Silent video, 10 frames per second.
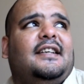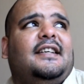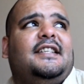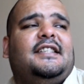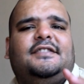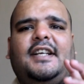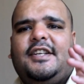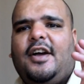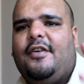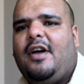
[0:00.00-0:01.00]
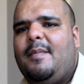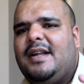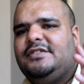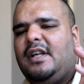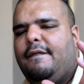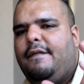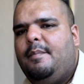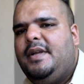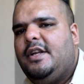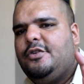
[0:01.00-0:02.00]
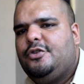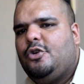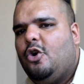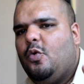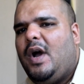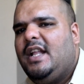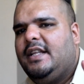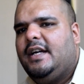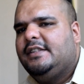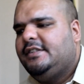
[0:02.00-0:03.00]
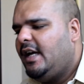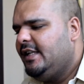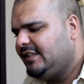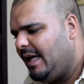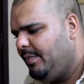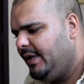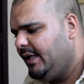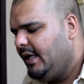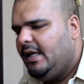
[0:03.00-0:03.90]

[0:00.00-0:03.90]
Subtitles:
it is not haram and it's not forbidden to talk while the azan is happening.